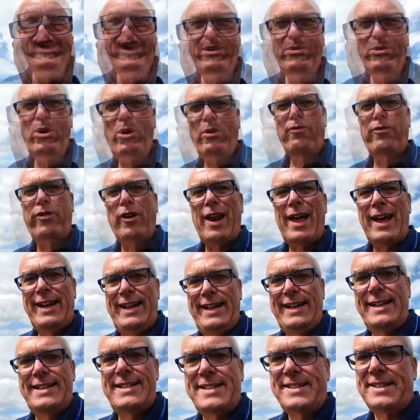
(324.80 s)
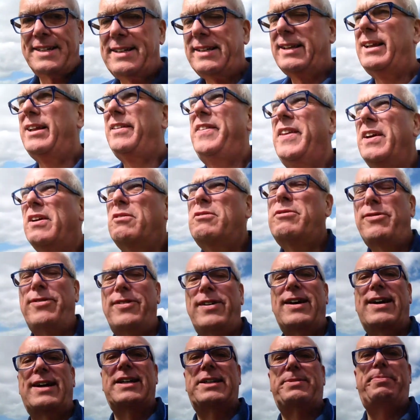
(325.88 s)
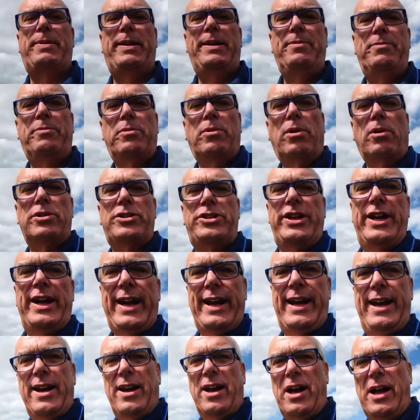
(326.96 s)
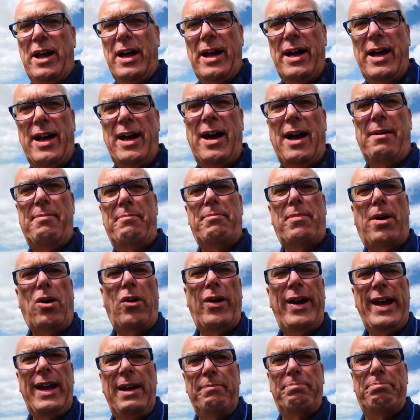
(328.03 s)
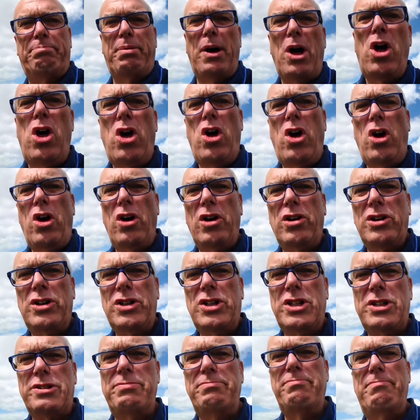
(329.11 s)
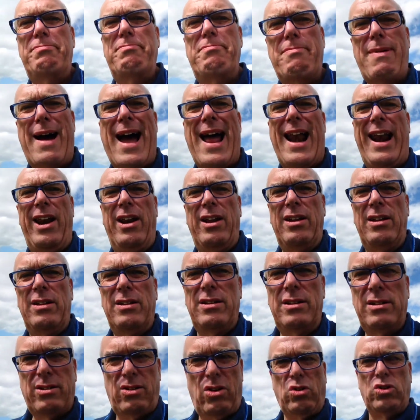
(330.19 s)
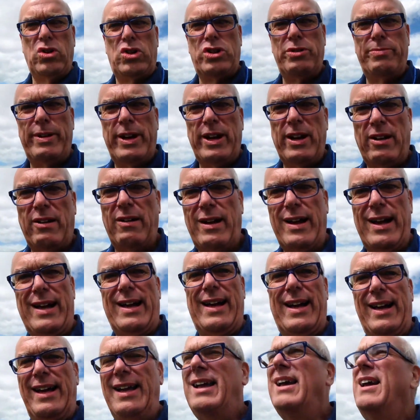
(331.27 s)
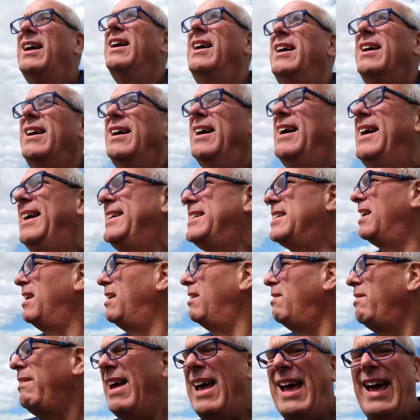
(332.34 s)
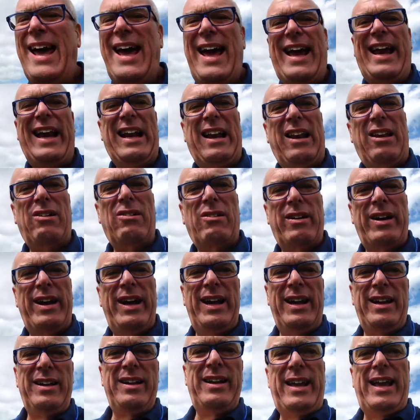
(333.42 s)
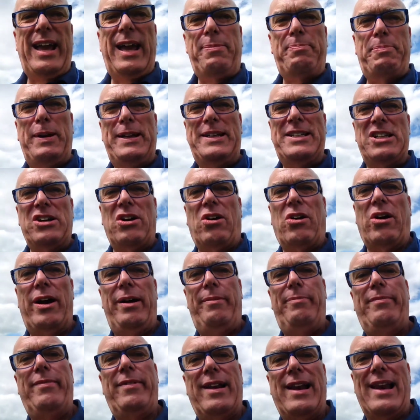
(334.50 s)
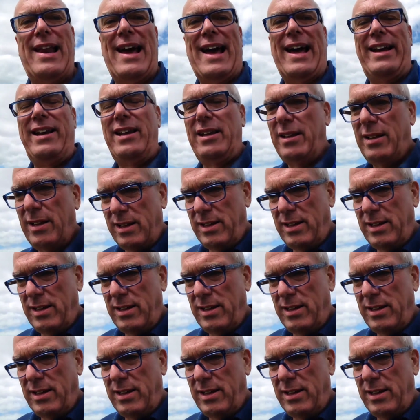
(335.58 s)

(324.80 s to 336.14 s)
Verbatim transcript: now, of late, the old fart's been watching uh, a Mike Berg's man or something like that. He's a long haired, like, hippie type lad.